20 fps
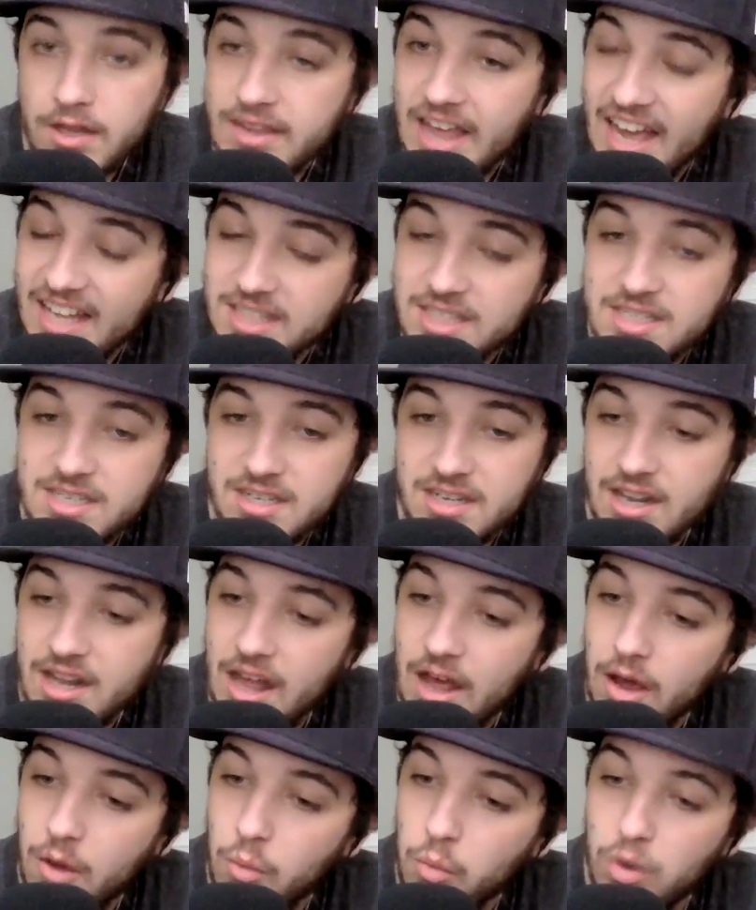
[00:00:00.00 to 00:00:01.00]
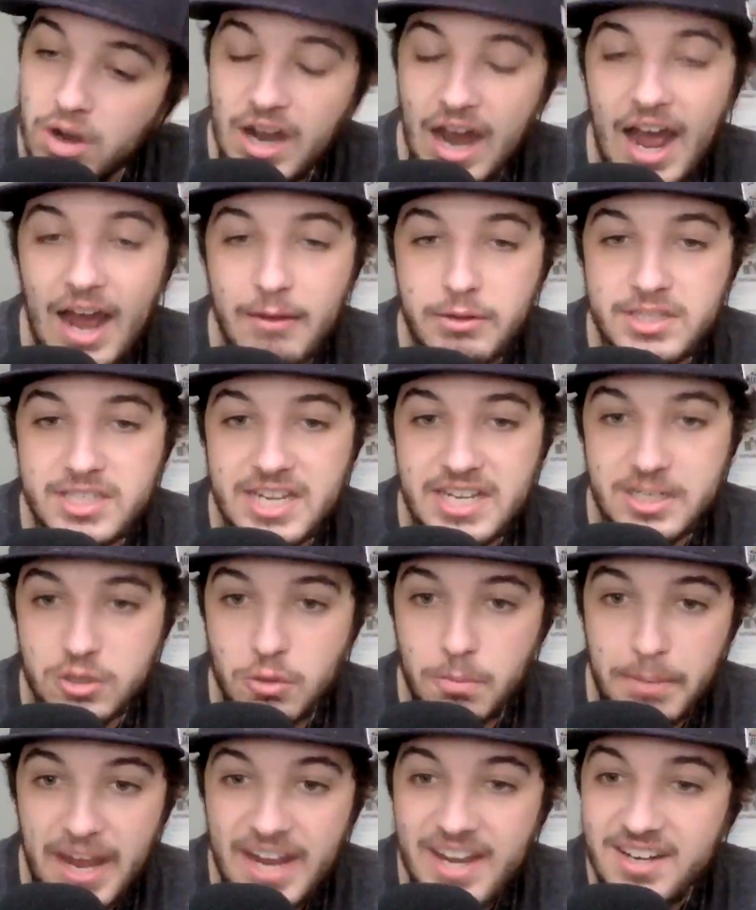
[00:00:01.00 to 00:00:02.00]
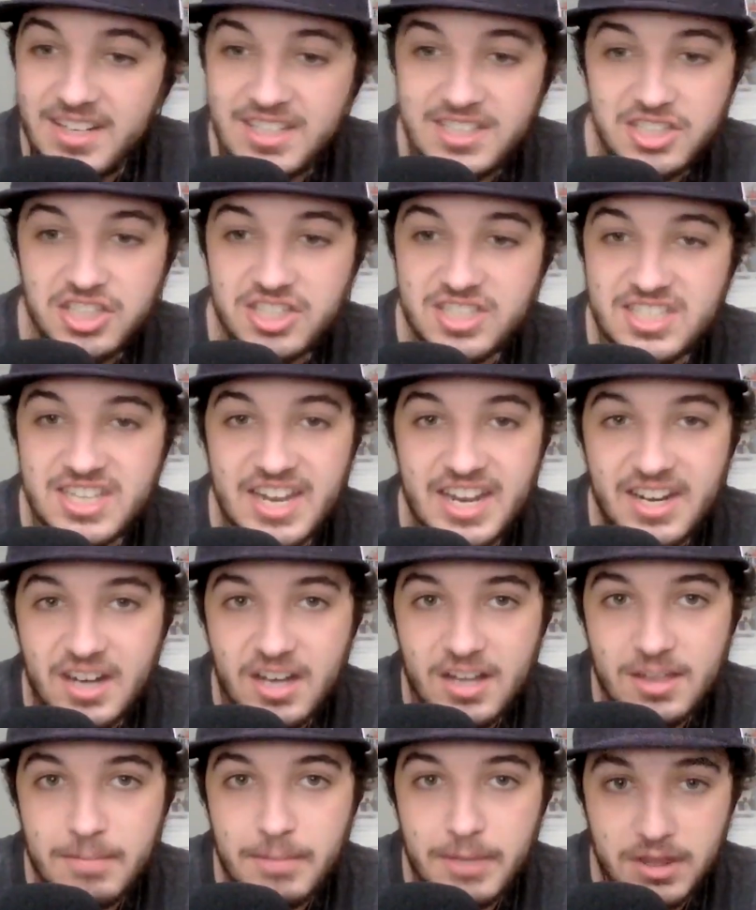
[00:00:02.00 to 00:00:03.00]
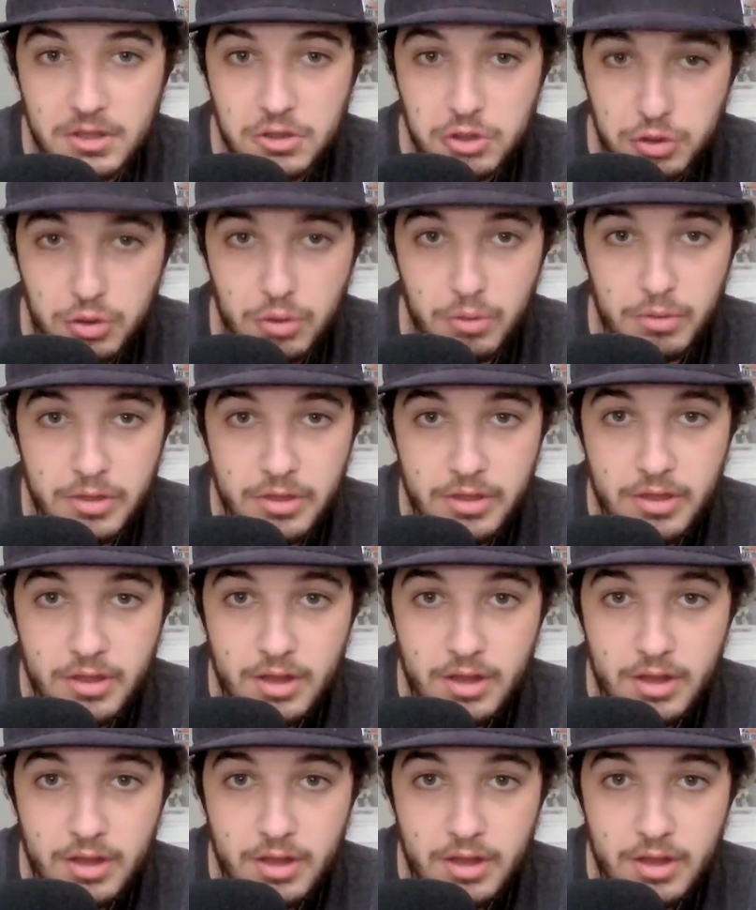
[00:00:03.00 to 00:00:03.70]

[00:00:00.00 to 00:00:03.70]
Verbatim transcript: That's what I would say. So Peyton is just saying nothing but the truth.